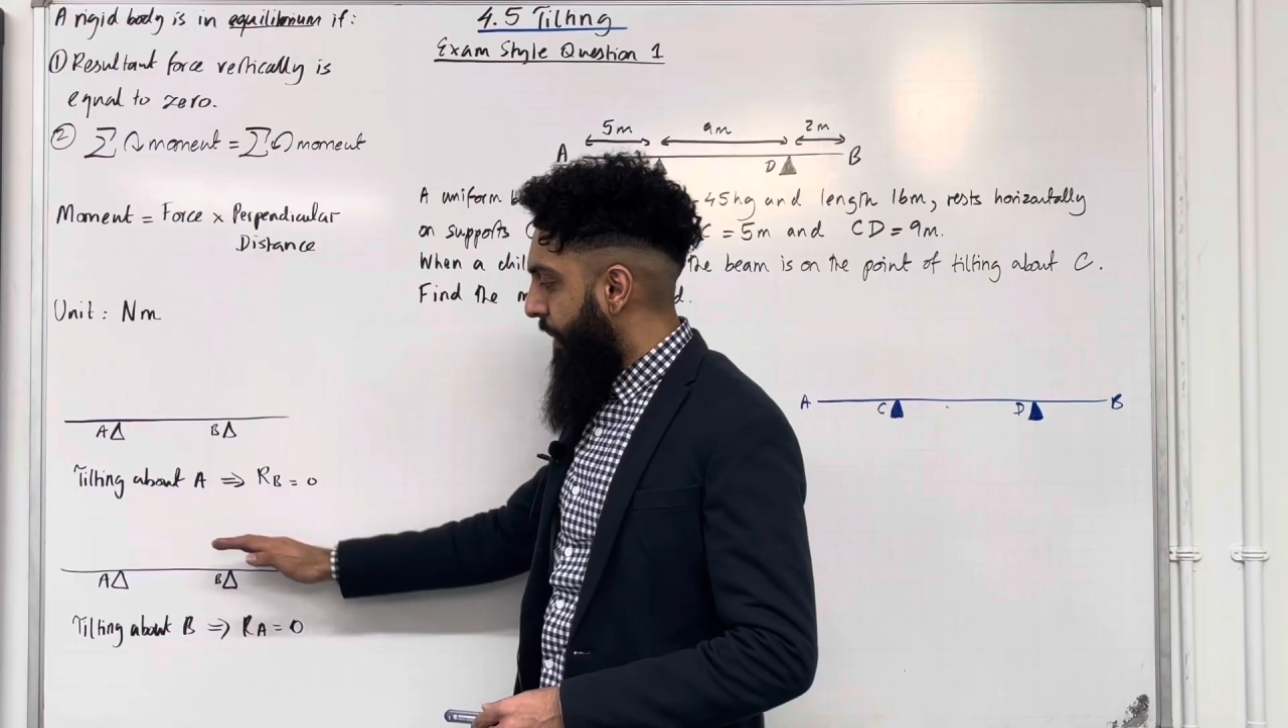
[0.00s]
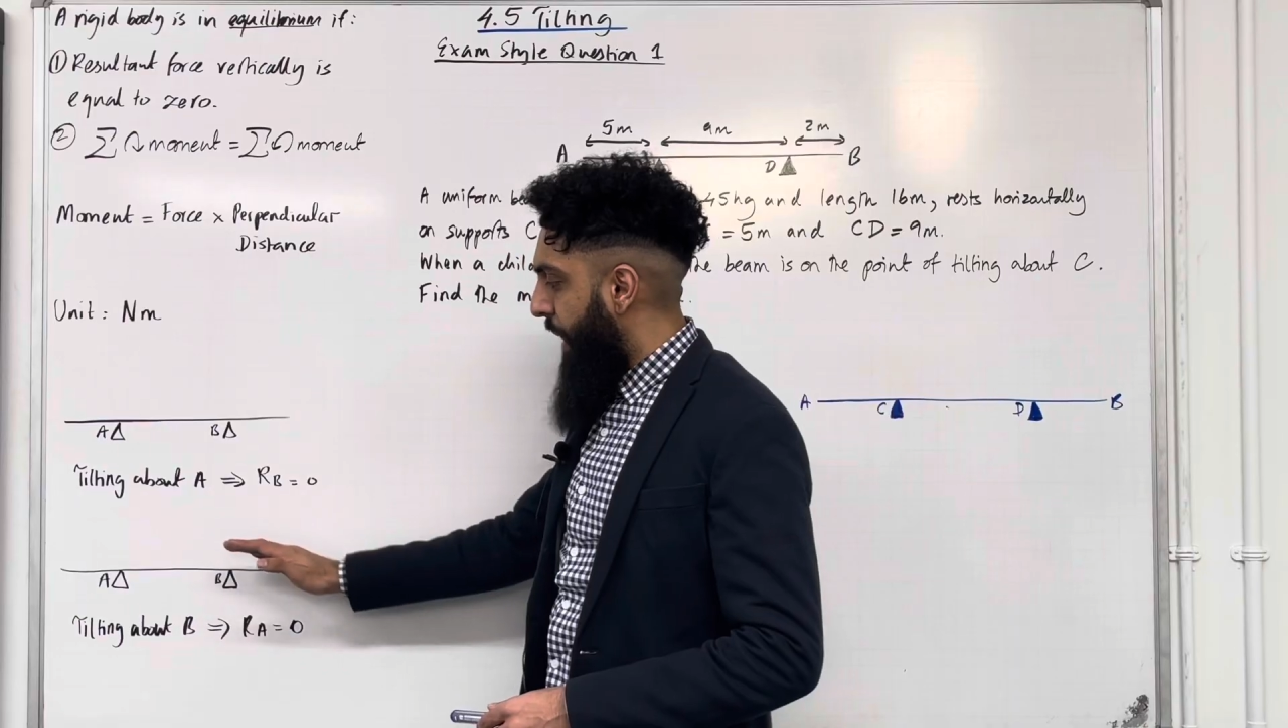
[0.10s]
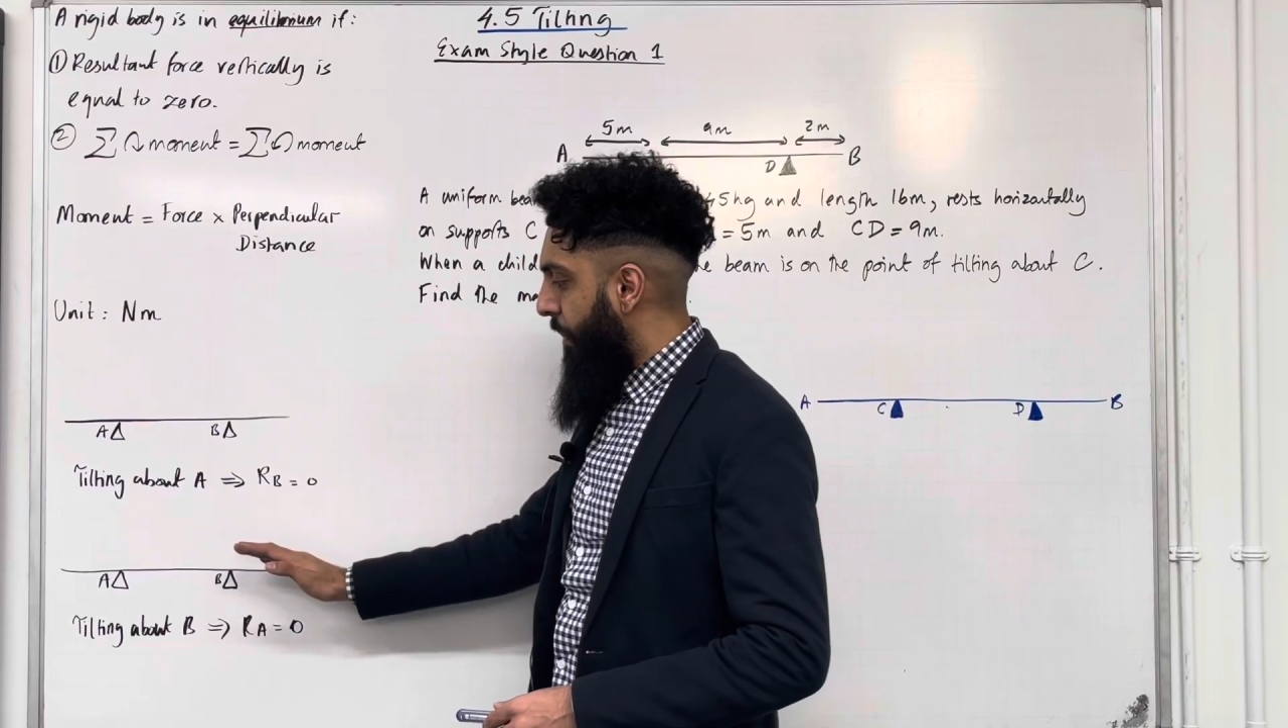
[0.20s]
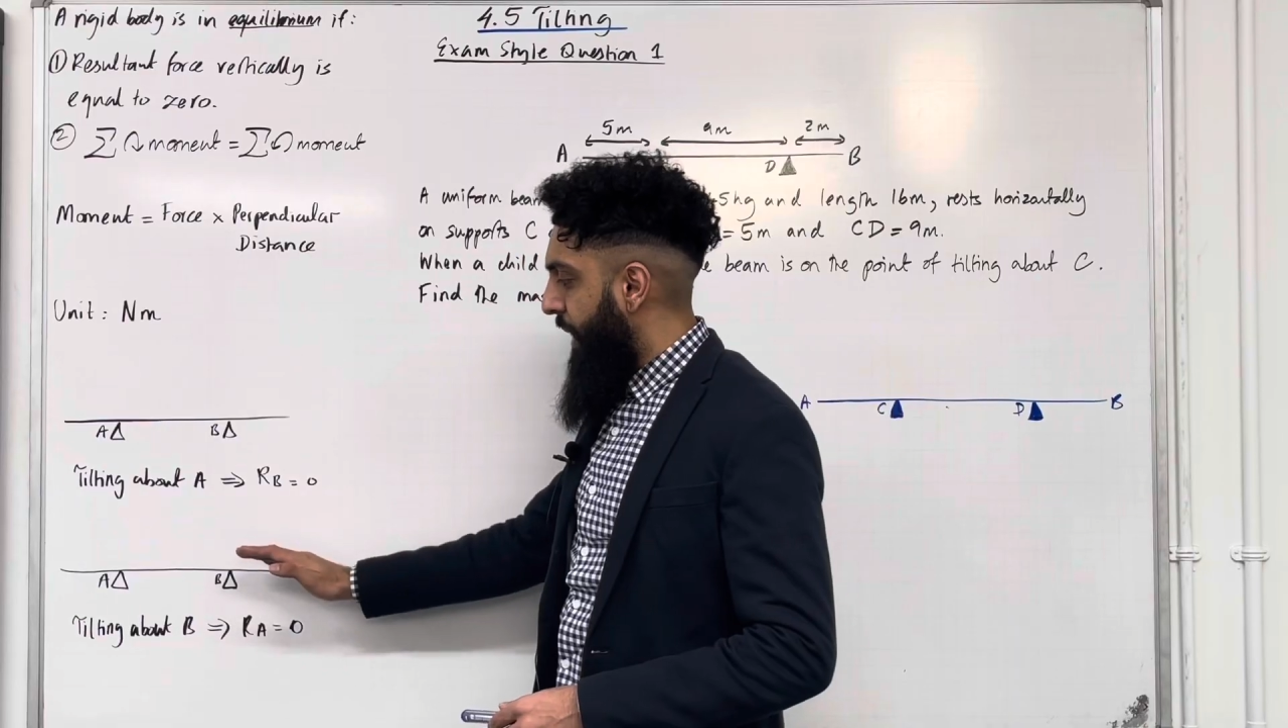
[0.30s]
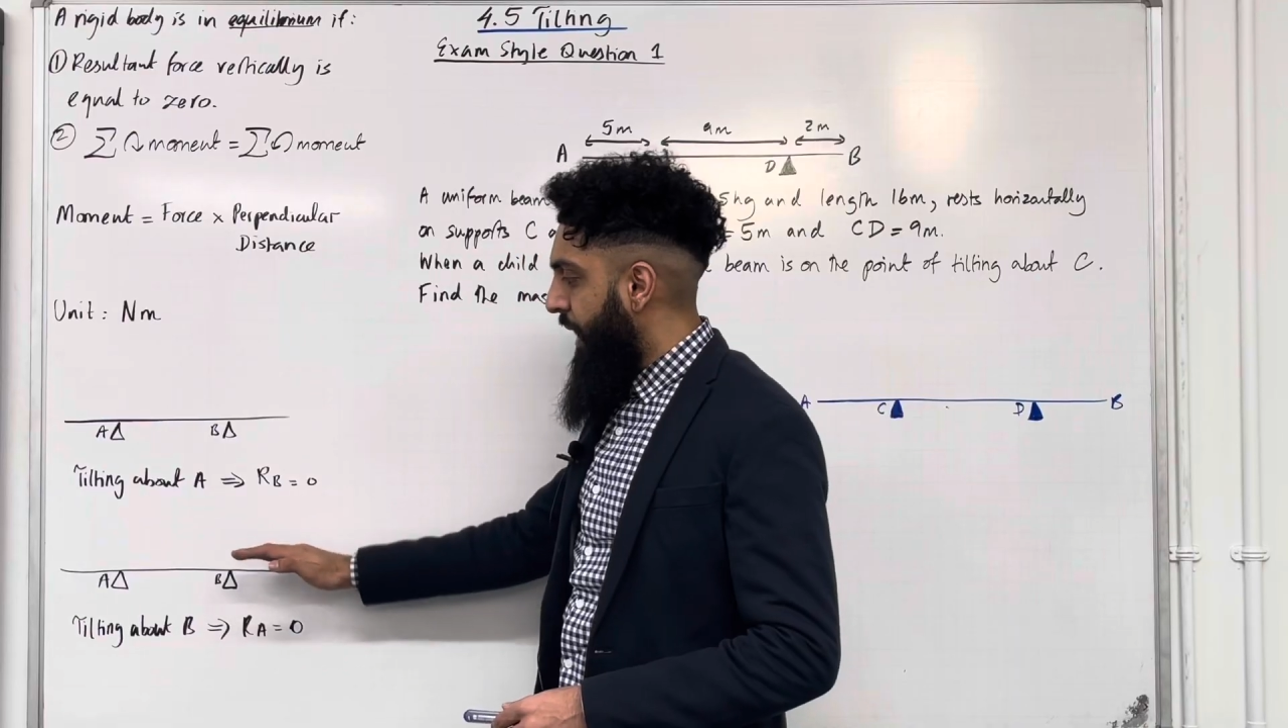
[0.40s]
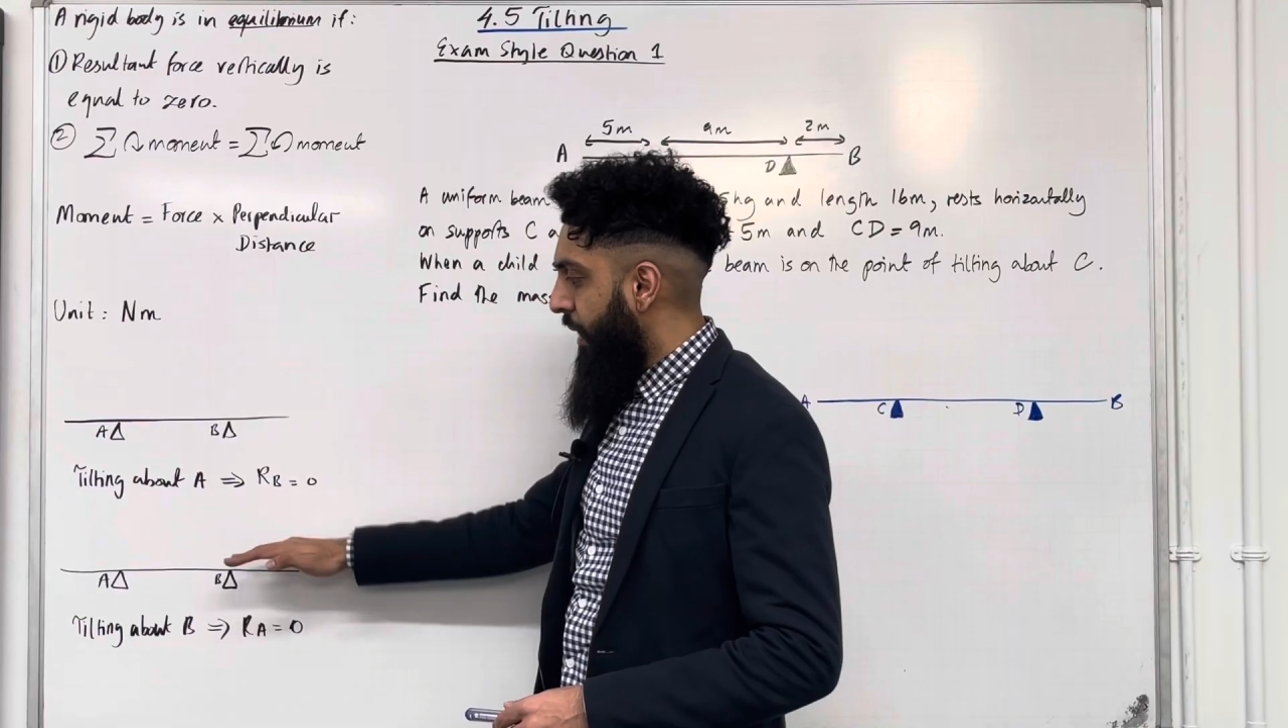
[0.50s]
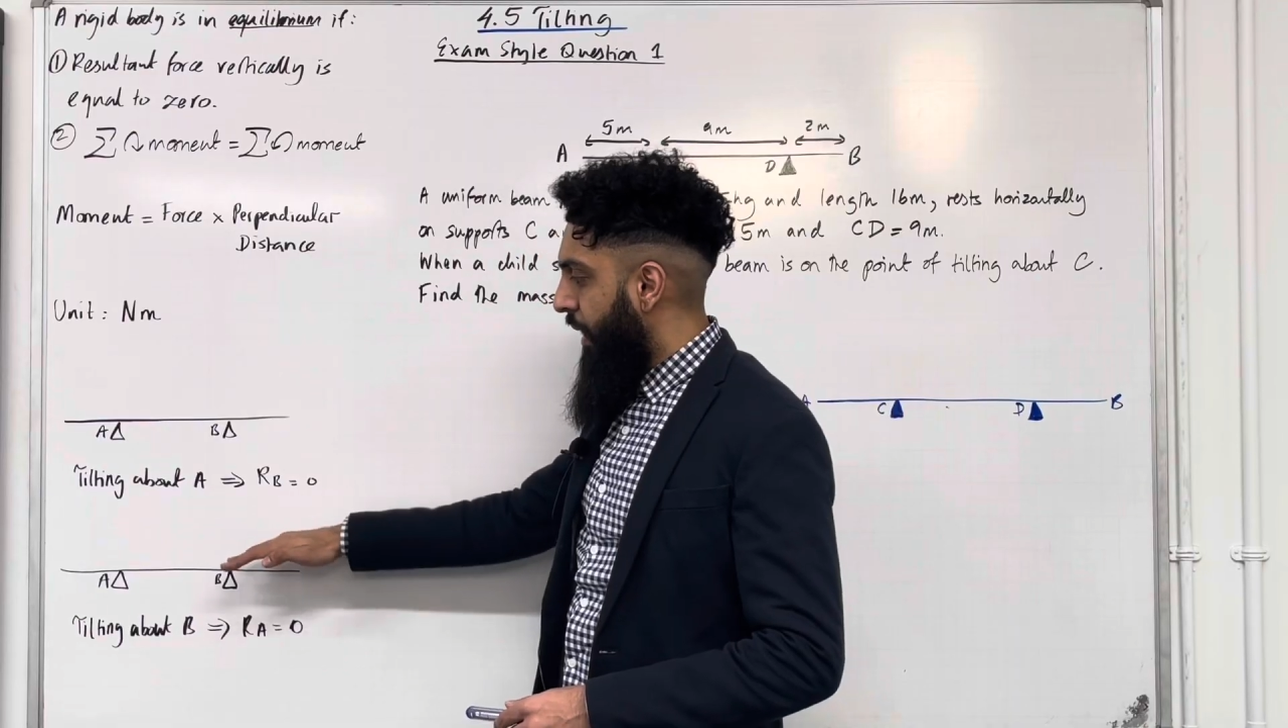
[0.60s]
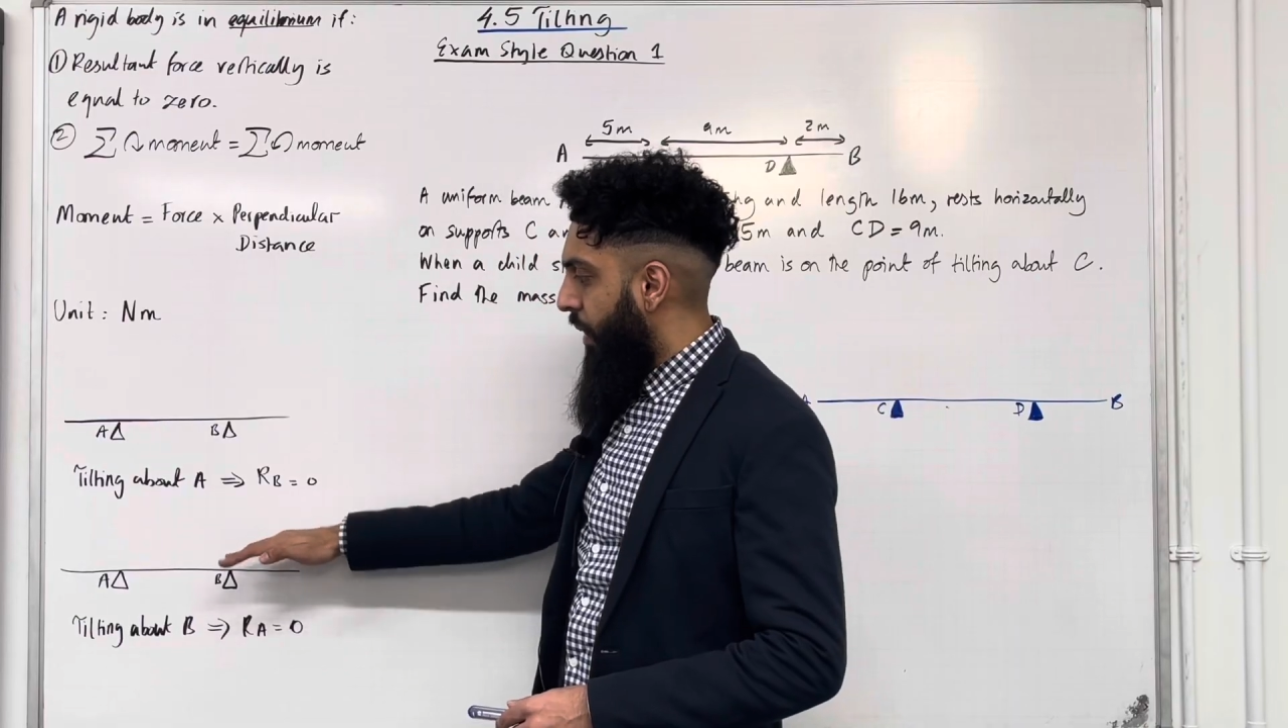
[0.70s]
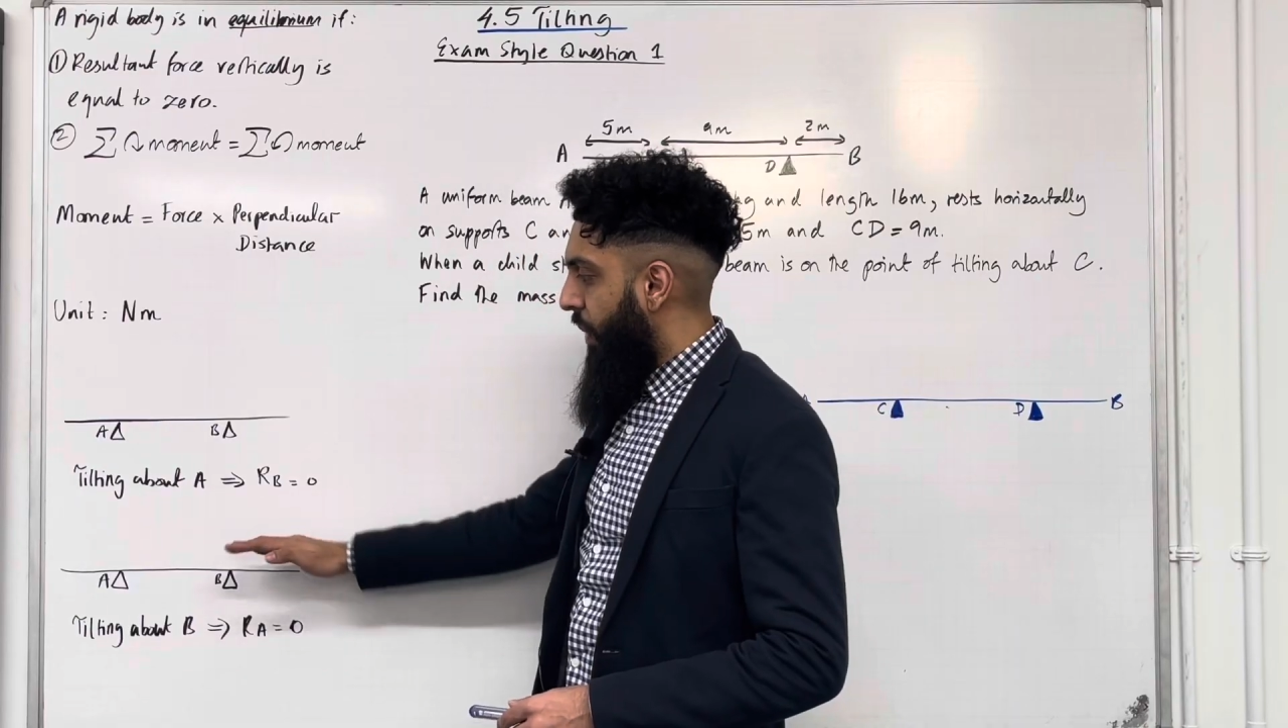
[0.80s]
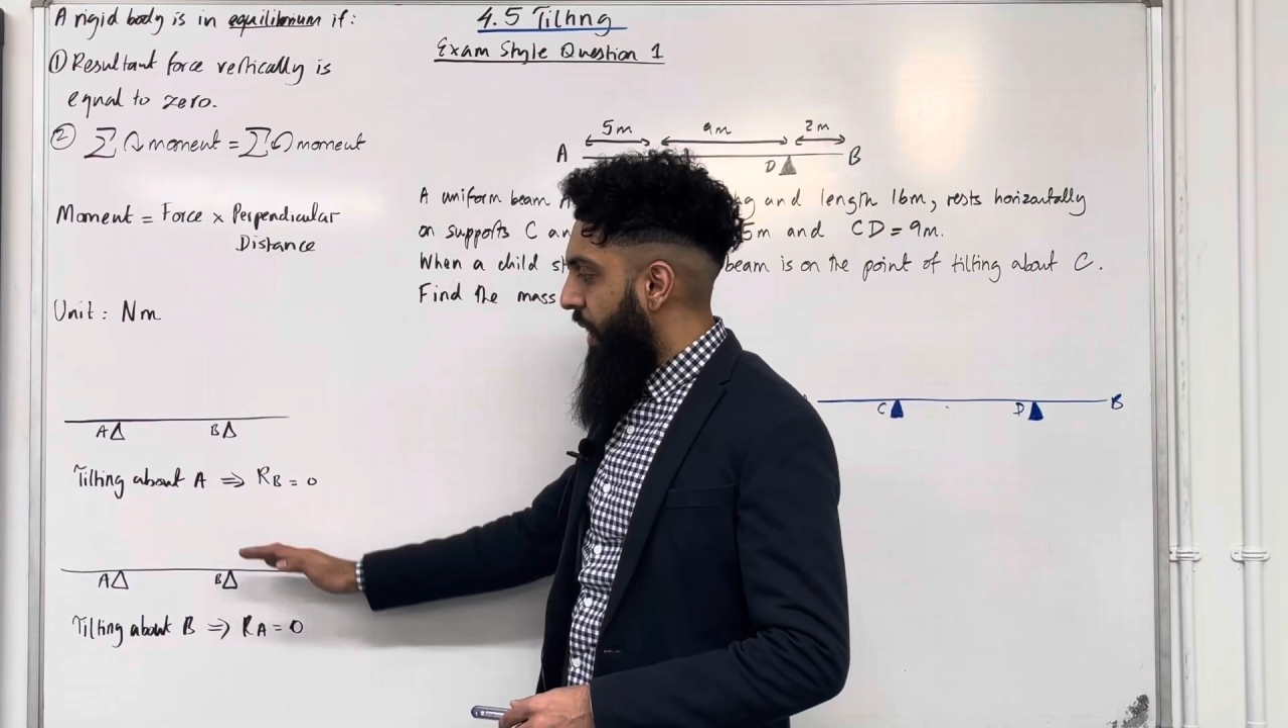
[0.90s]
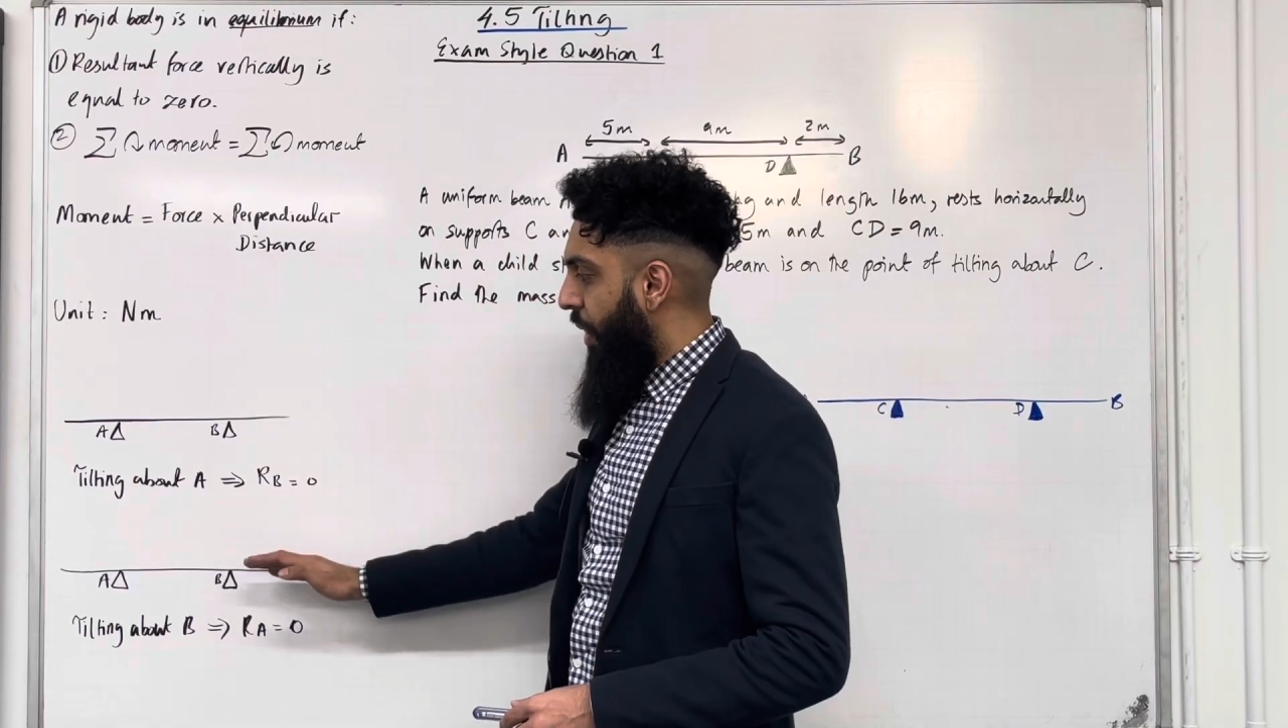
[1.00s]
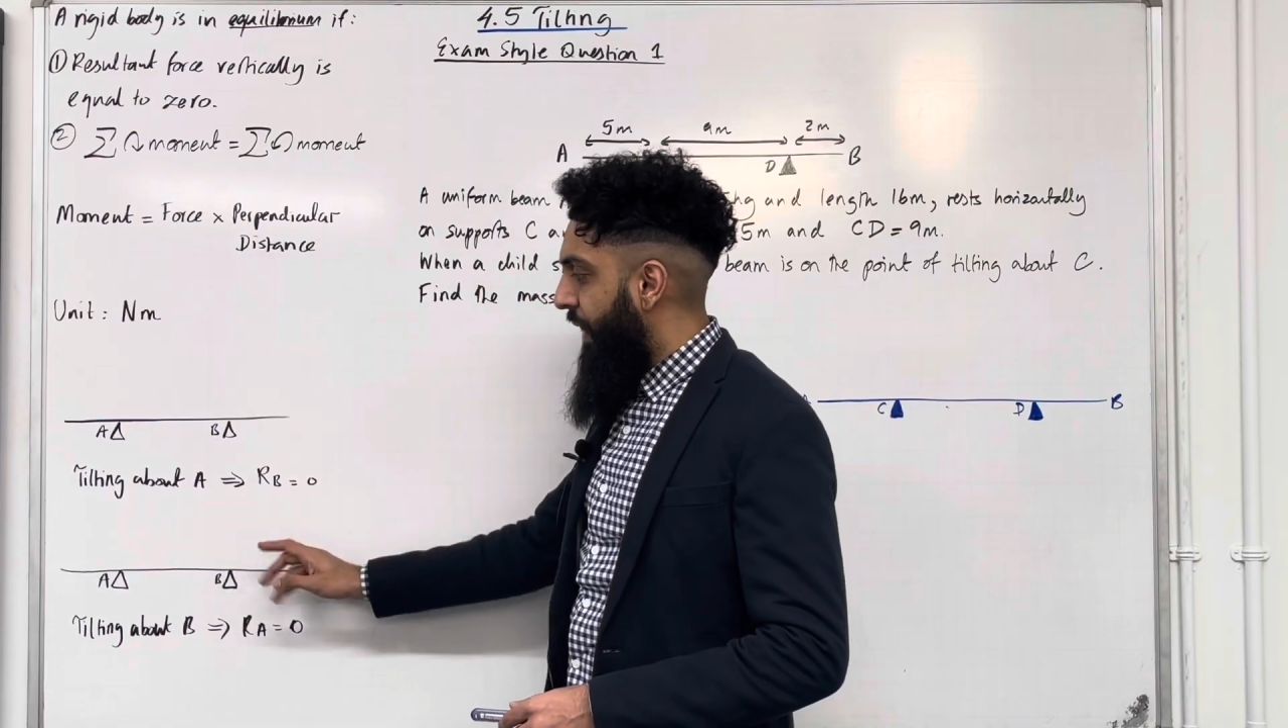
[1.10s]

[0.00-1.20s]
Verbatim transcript: about B, we know